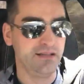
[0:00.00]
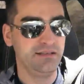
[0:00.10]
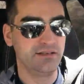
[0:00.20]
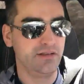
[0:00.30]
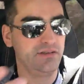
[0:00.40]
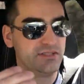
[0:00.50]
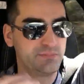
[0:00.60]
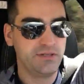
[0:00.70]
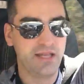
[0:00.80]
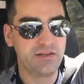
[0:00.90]
it. You know, you
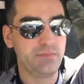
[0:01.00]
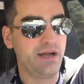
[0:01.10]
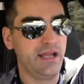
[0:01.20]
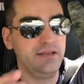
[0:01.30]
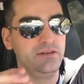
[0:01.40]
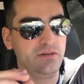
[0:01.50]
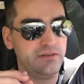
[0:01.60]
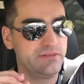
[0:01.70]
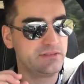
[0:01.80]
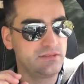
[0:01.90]
just put it out of your mind. You don't
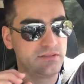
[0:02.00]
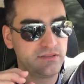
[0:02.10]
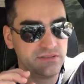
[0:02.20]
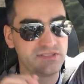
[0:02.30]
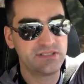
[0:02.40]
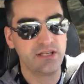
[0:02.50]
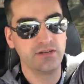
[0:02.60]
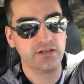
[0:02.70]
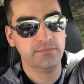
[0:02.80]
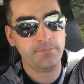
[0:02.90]
even
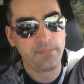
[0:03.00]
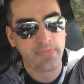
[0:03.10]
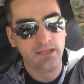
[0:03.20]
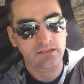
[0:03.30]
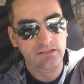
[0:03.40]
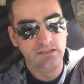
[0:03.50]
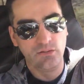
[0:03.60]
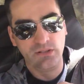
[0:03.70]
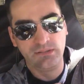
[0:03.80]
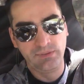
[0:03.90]
consider, you
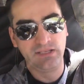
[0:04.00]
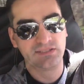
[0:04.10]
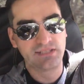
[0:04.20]
know, it being a